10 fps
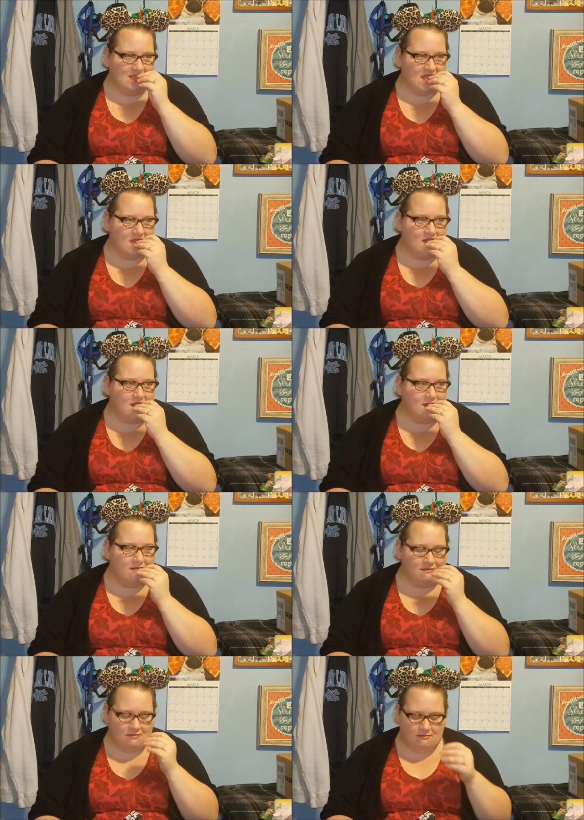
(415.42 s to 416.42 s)

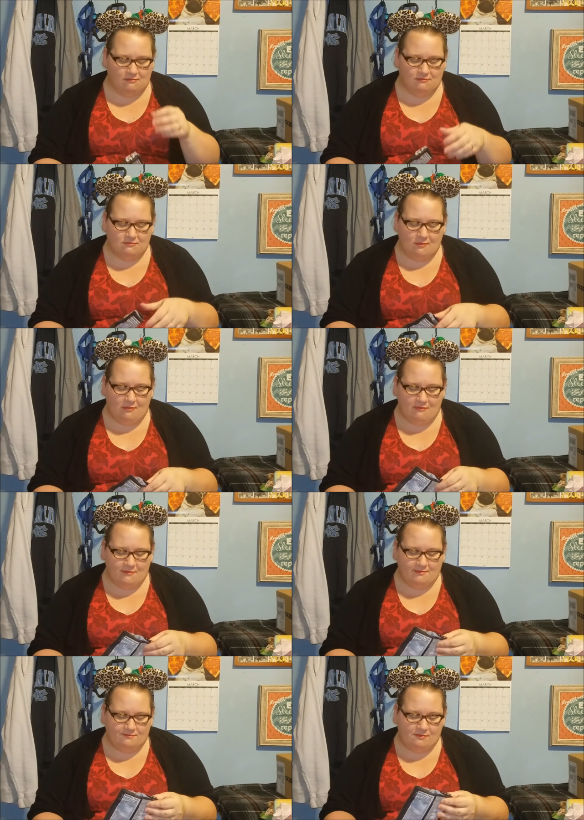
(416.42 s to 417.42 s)

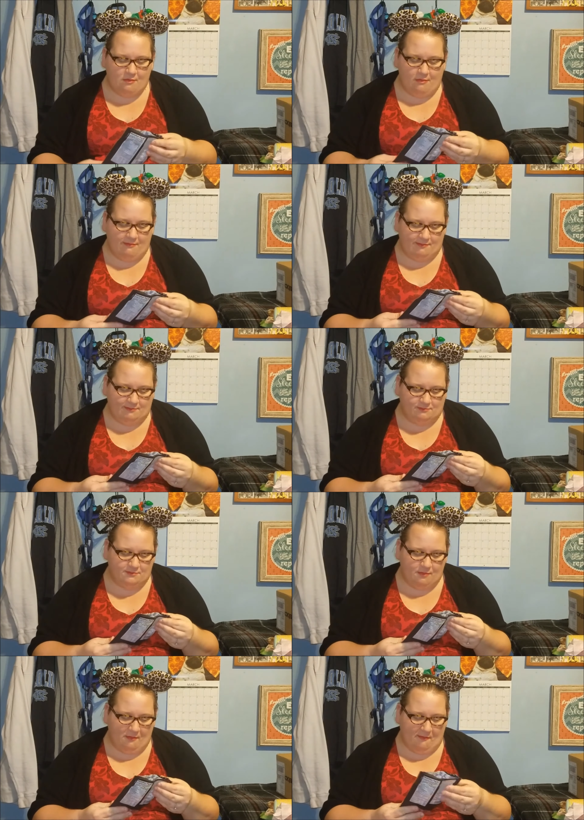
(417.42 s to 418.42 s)

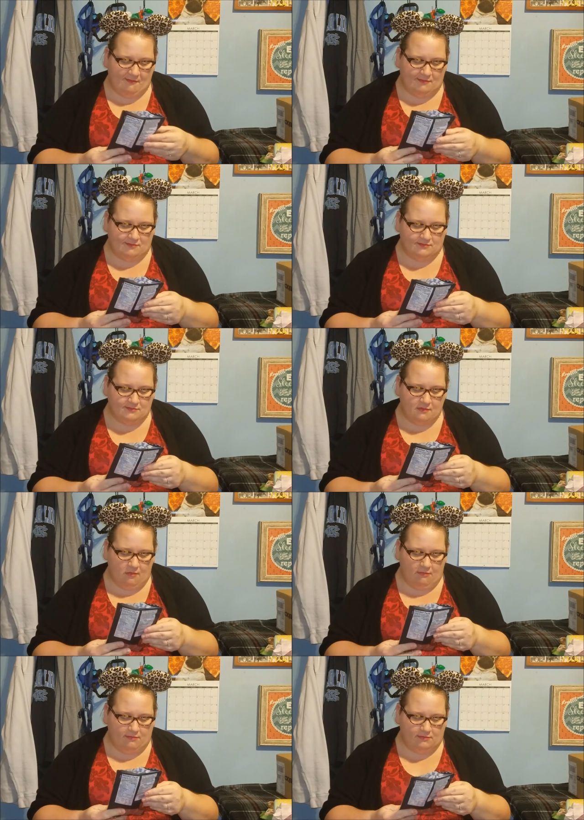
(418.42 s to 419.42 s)

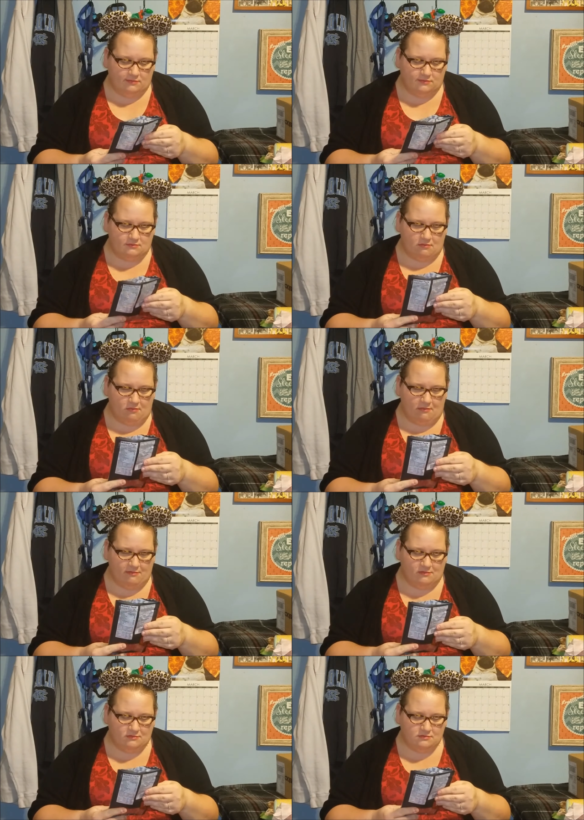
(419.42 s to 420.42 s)

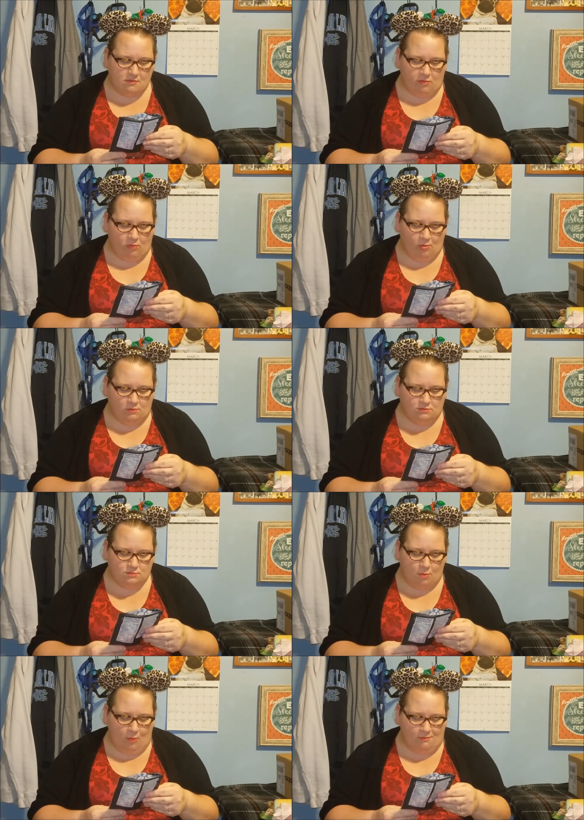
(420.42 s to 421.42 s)
(silence)